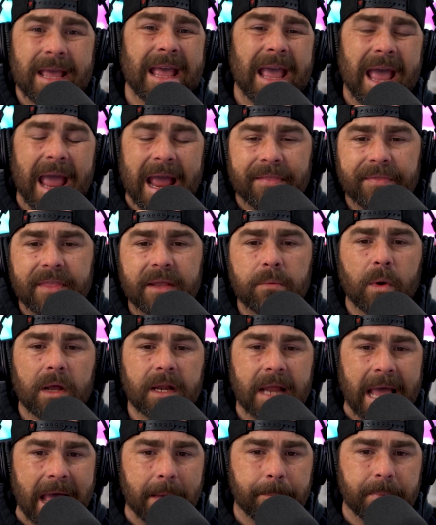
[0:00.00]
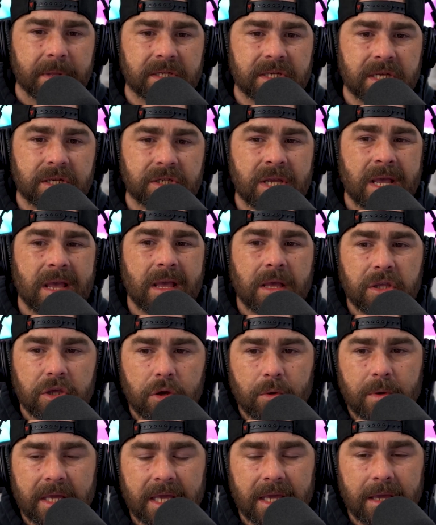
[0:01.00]
and then what happens is
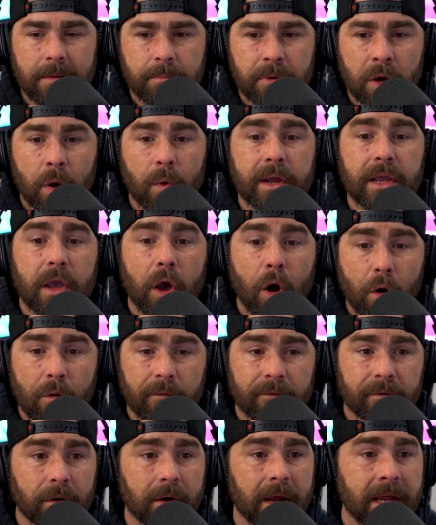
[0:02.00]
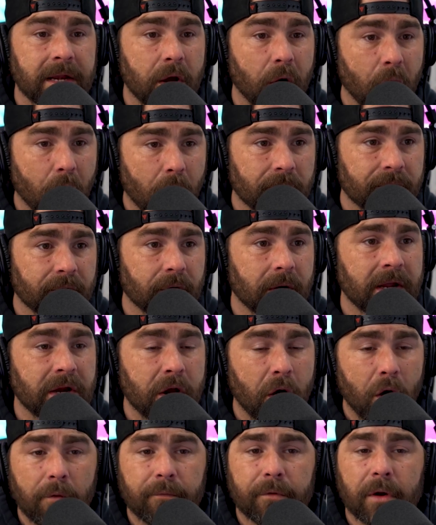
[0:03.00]
you keep going over and over and
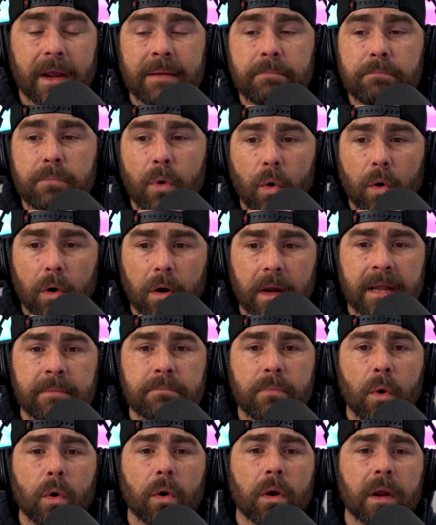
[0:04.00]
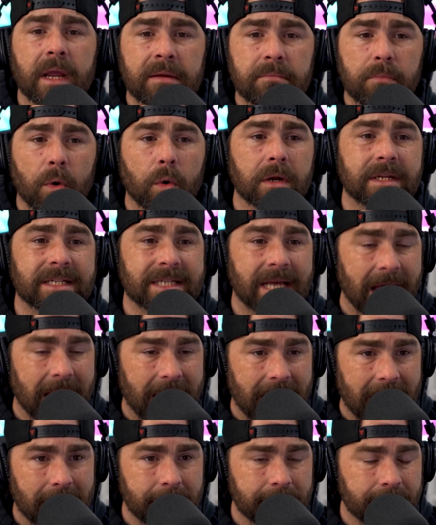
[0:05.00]
over, and more and more and more
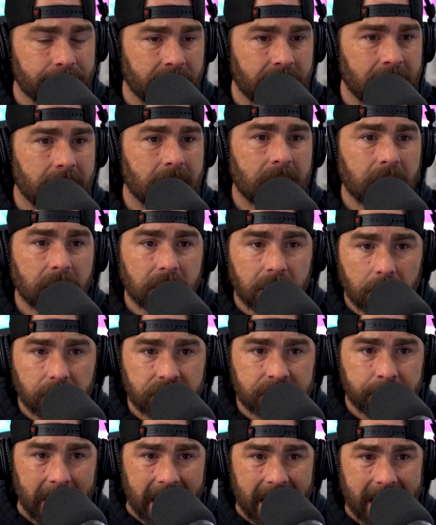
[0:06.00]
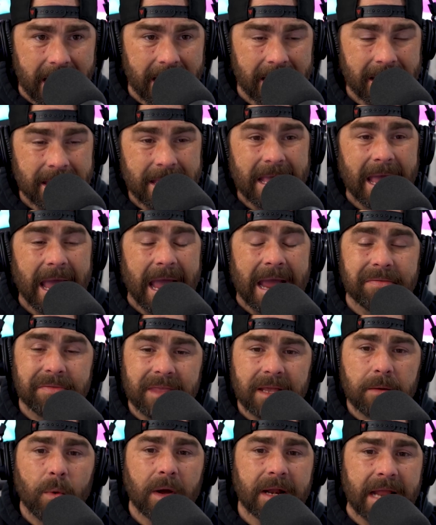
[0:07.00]
time goes by. And
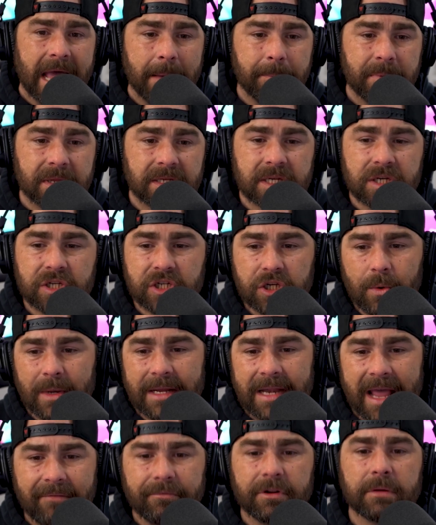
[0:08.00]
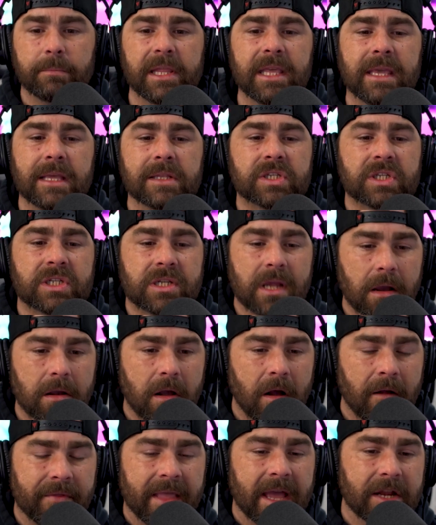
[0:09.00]
then what happens is you inevitably get stuck
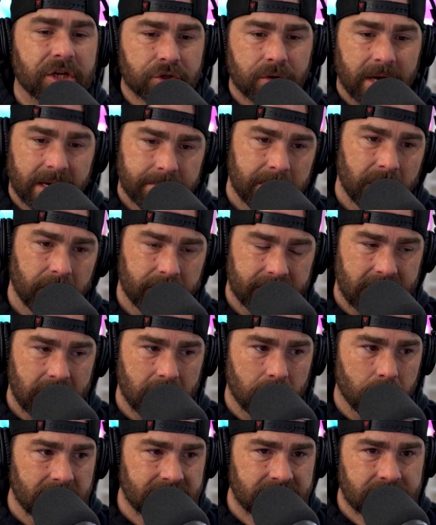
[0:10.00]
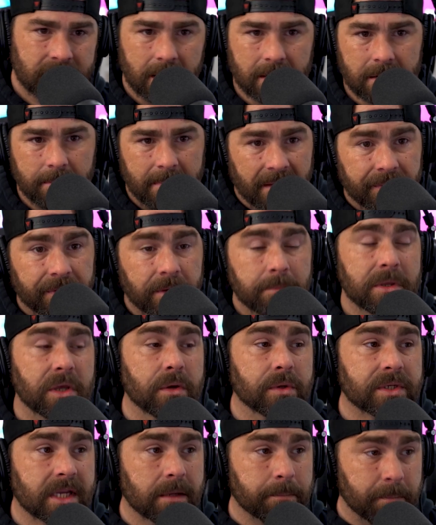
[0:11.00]
on that treadmill that I always talk about, the
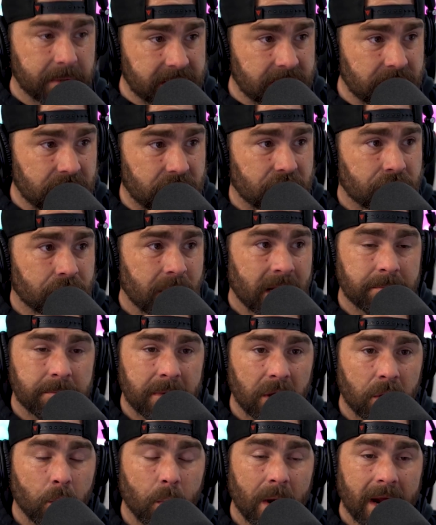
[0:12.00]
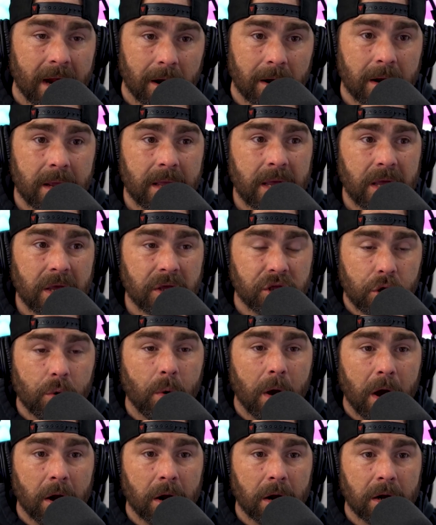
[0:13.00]
music business treadmill, where you
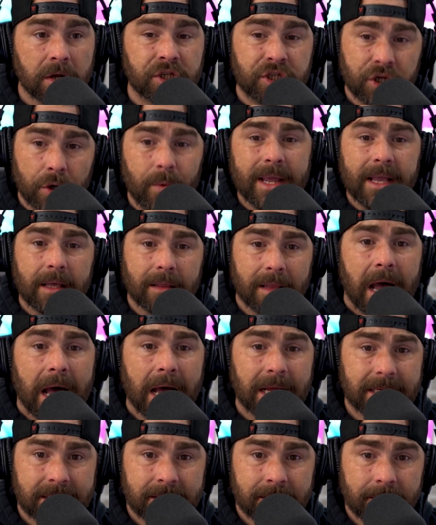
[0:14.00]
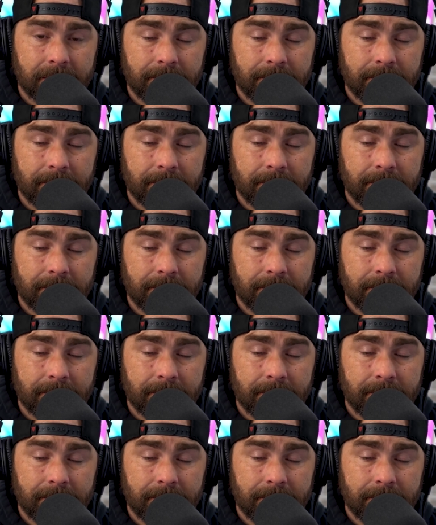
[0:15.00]
are doing a lot,